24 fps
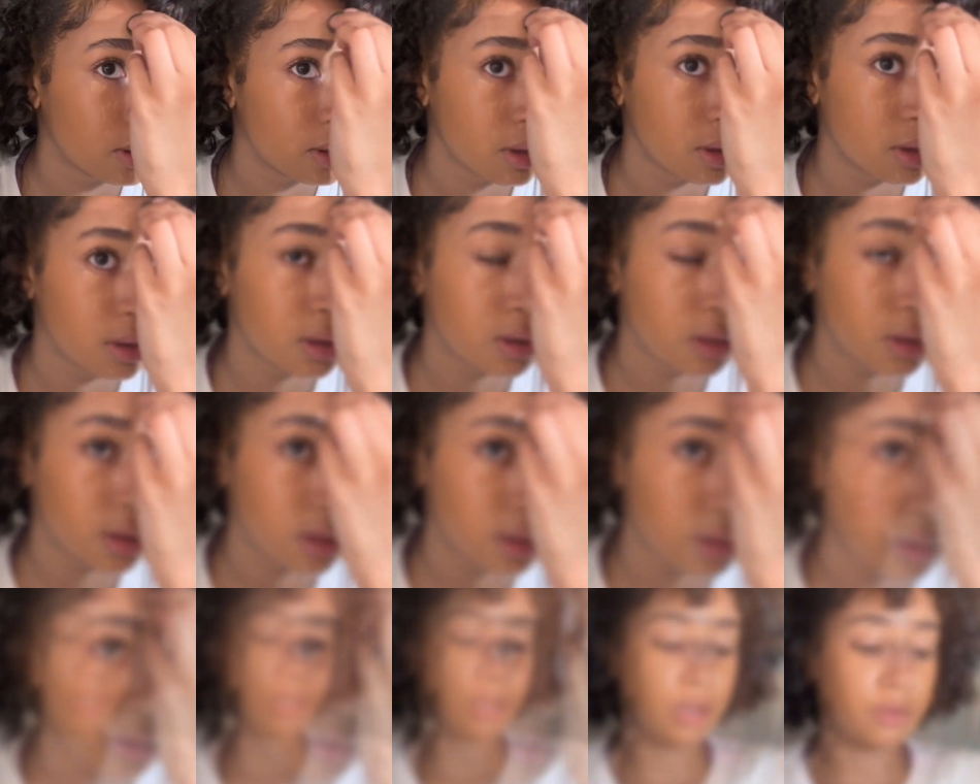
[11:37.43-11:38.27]
And
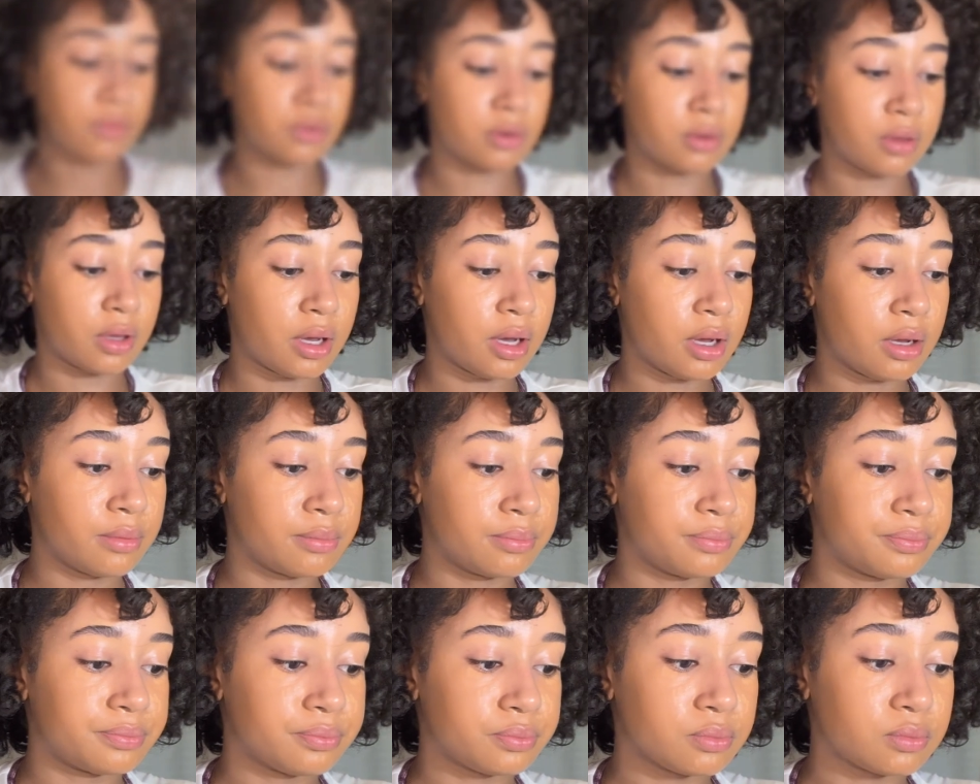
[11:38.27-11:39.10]
then after that,
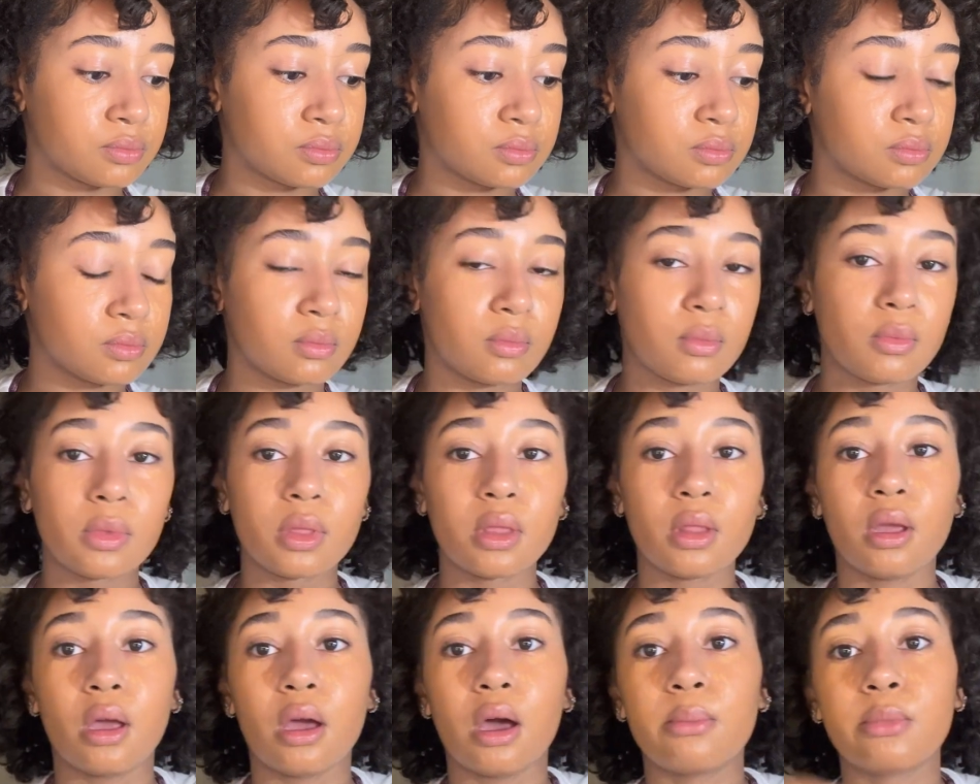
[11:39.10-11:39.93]

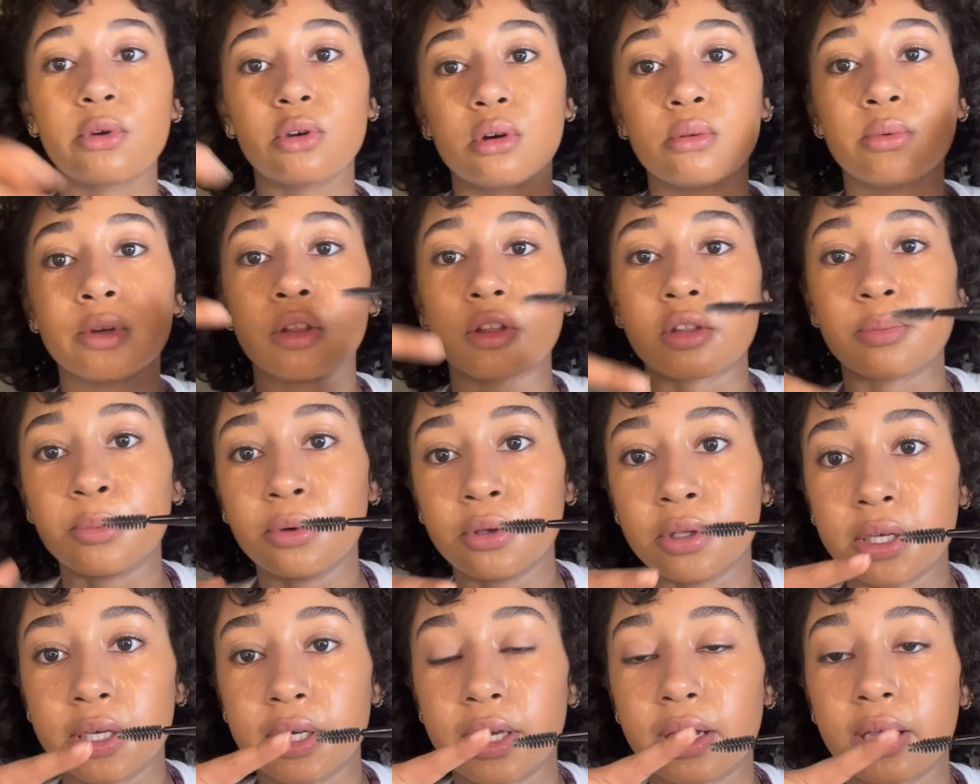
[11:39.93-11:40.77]
I'm gonna go with the
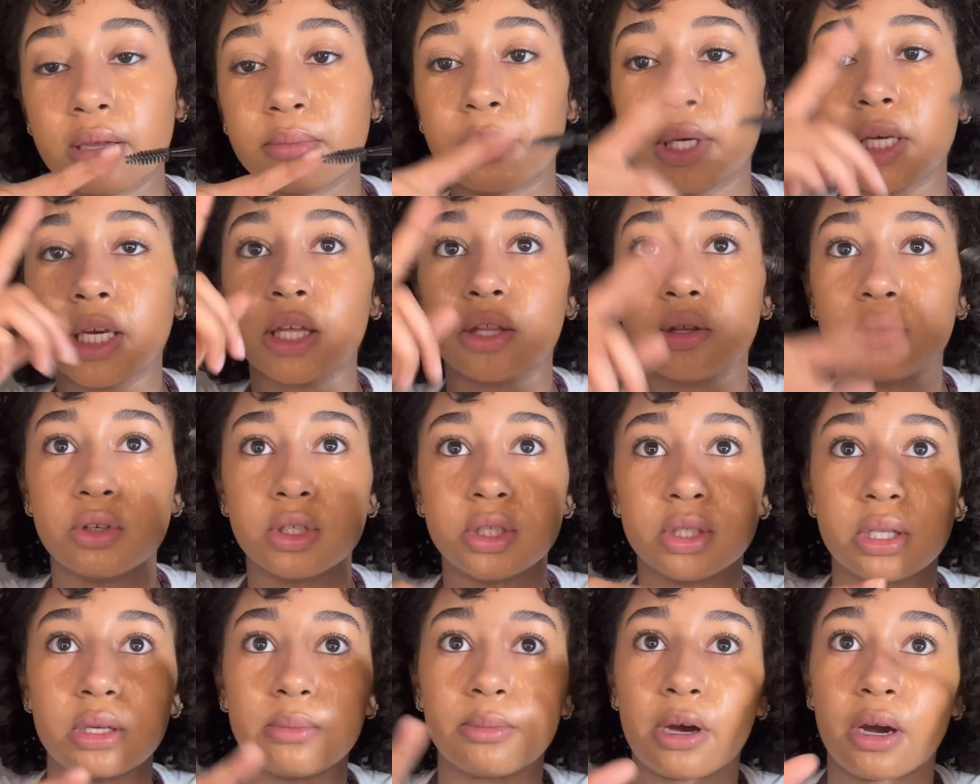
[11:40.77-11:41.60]
spoolie again, because
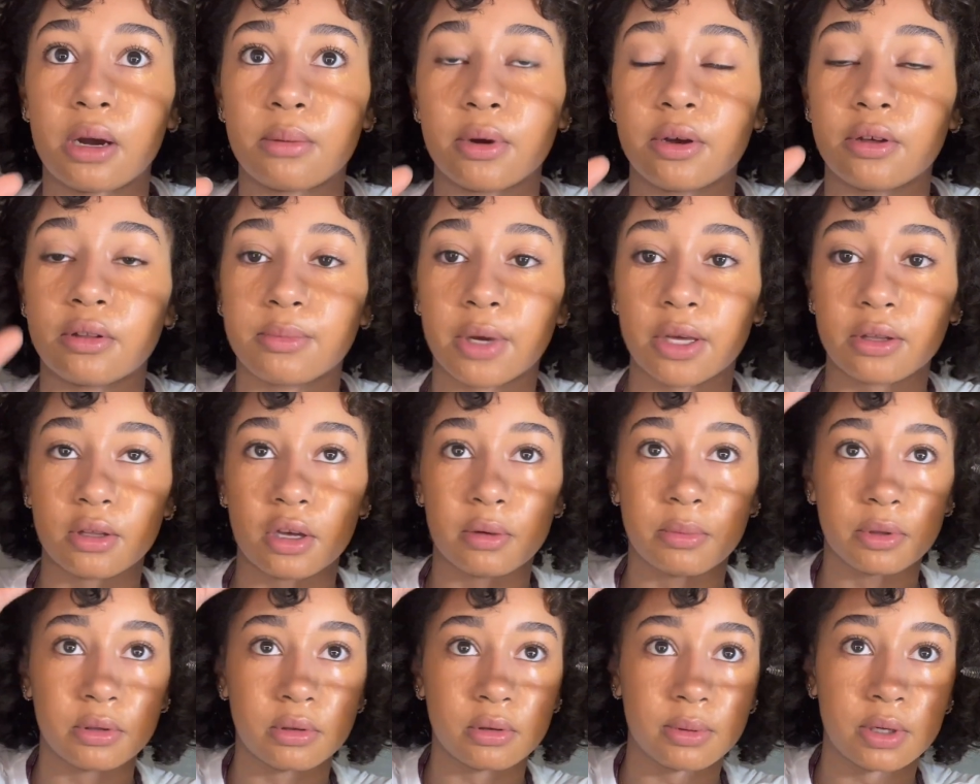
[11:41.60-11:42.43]
usually my eyebrows mess up a
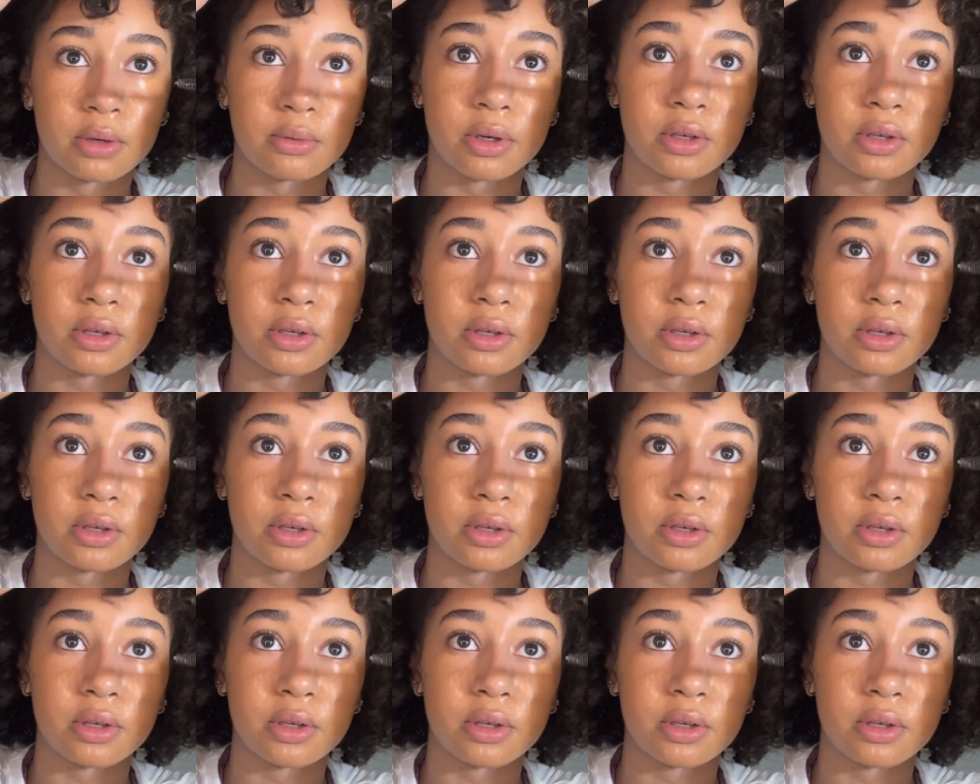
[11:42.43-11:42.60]
little bit when I